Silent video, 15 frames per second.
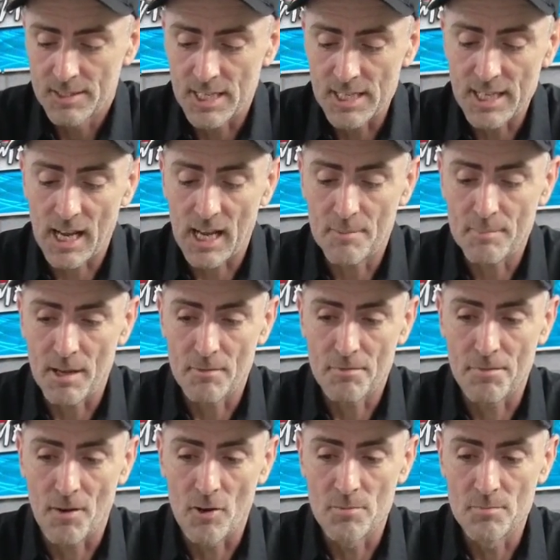Then you get a bit
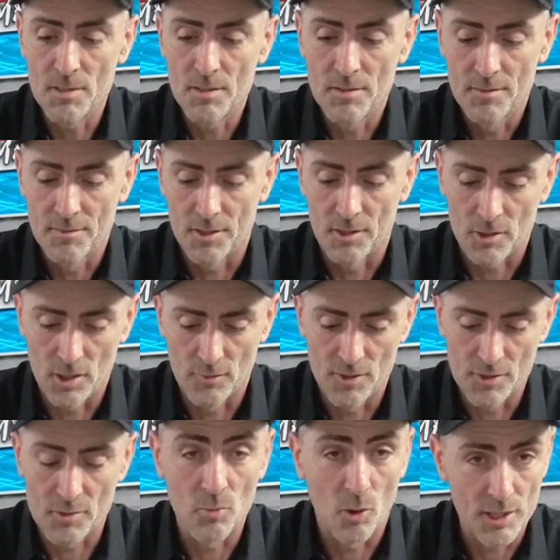of foam that
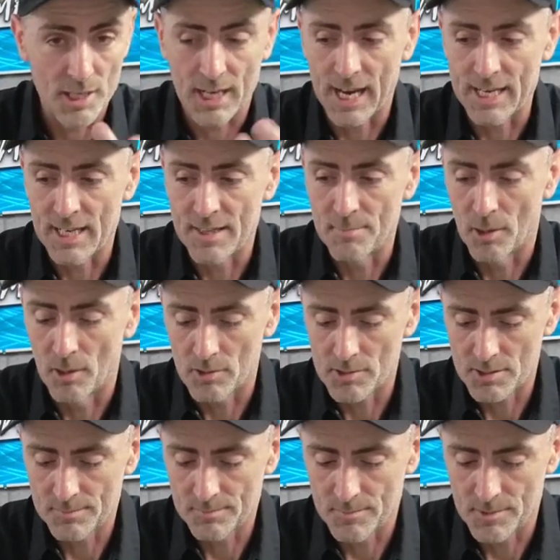covers what you're getting in the
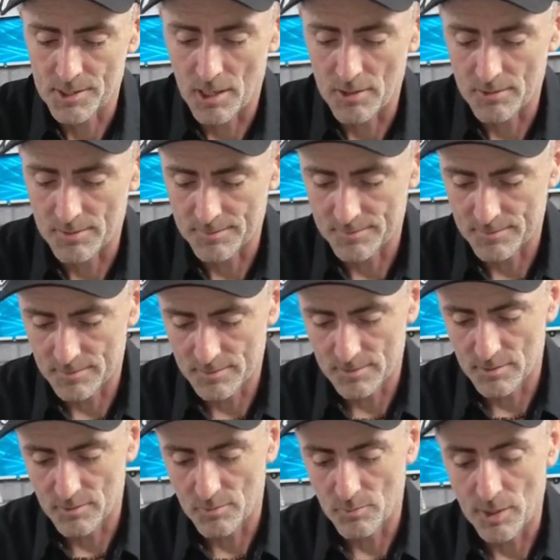box. So
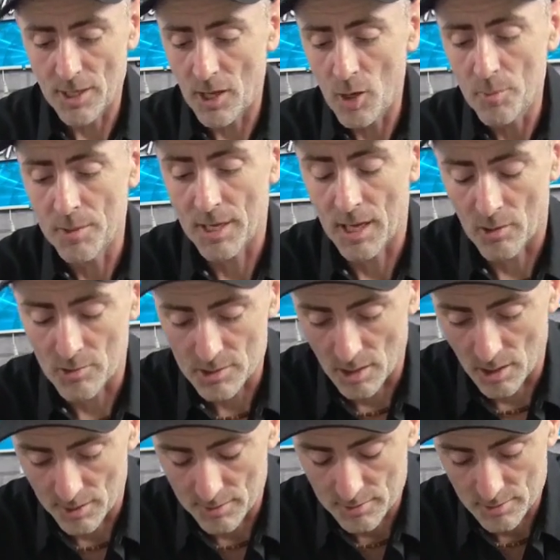when I opened it, I
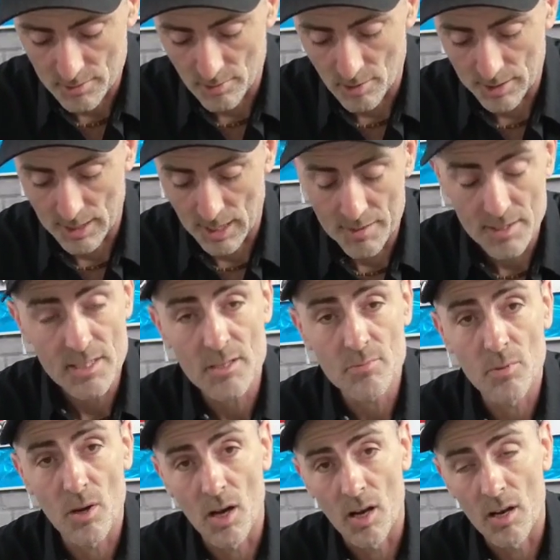was like, crikey, this
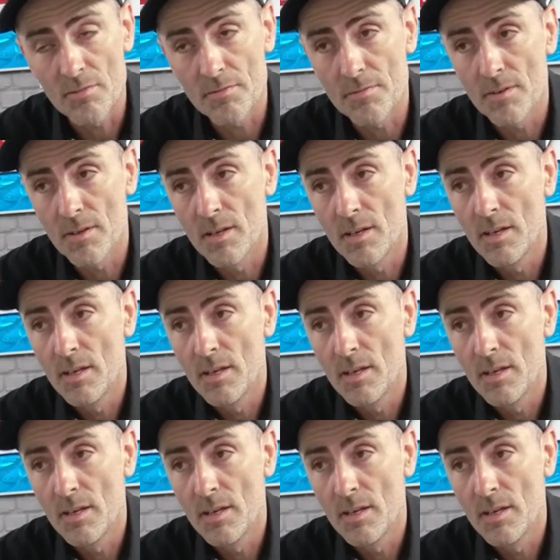is worth